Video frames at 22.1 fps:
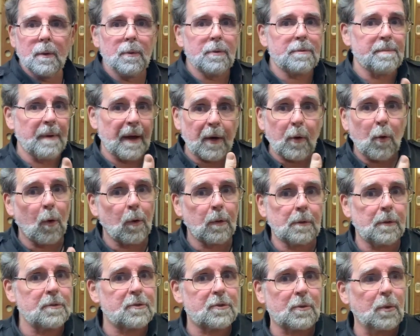with my
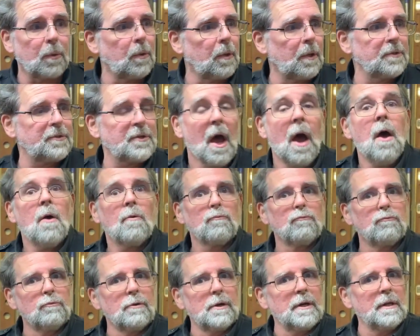cordless tools.
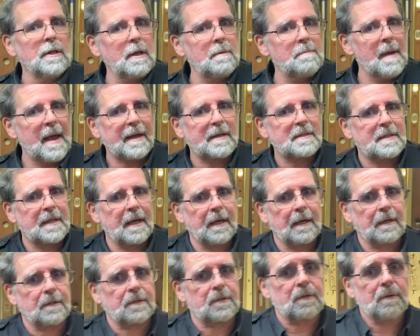Really makes
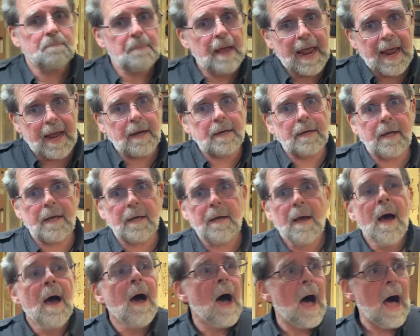things handy.
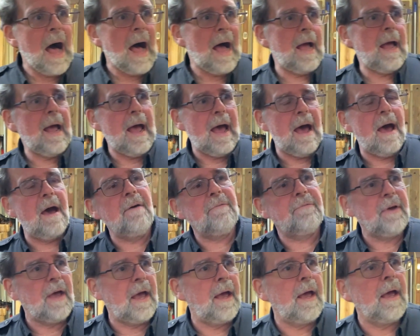I
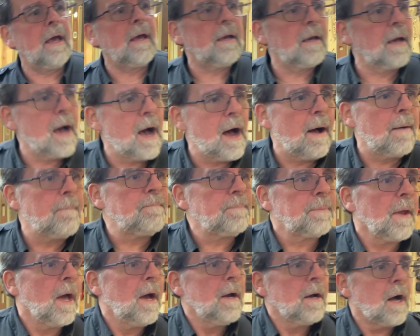have a
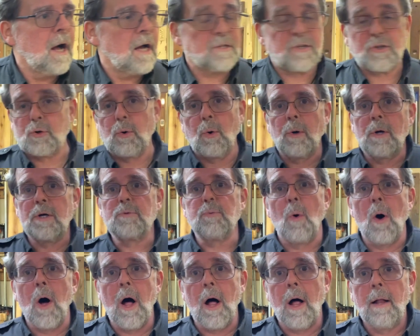storage
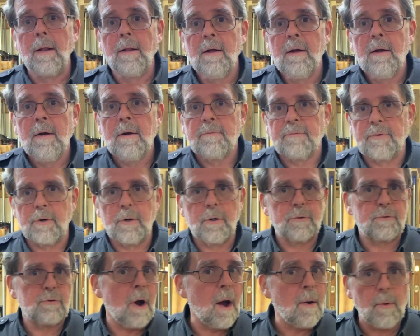wall
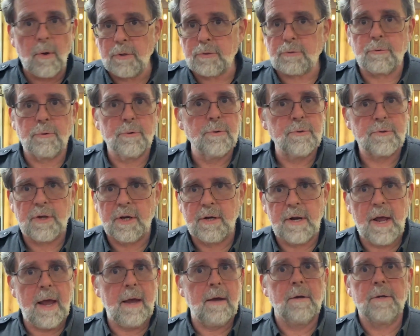for drywall screws
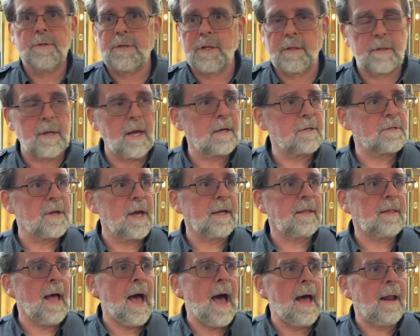and nails and things
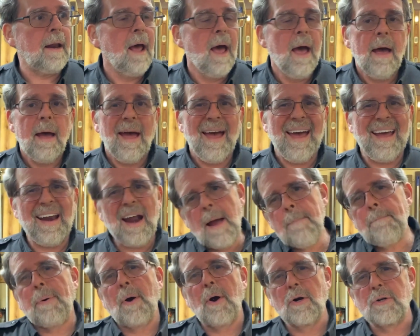like that. And
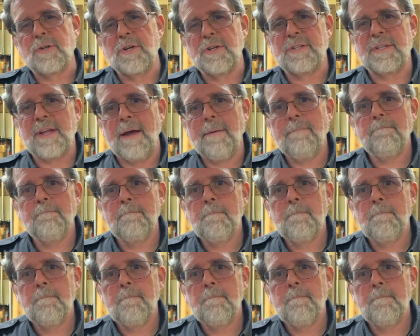I purchased it.